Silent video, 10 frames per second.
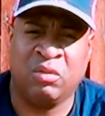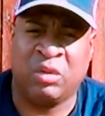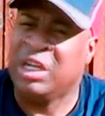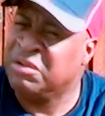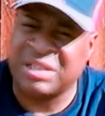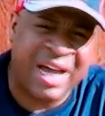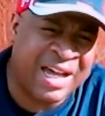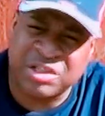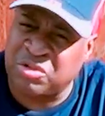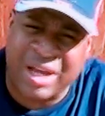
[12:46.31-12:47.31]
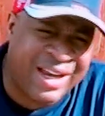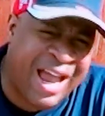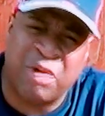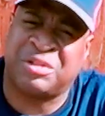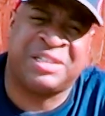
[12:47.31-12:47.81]
When he was in high school, that
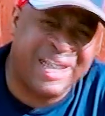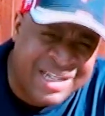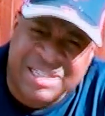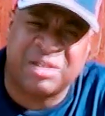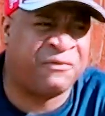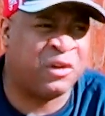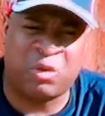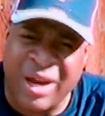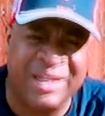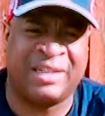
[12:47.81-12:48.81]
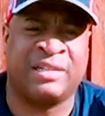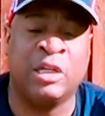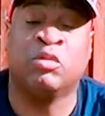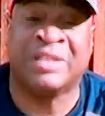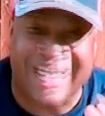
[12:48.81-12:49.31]
guy was destined for greatness. He
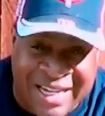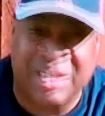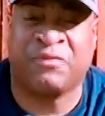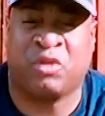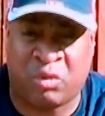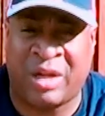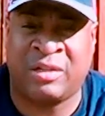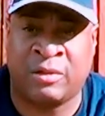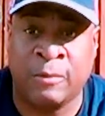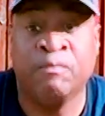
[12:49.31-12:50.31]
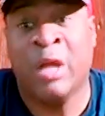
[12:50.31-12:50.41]
was destined for greatness.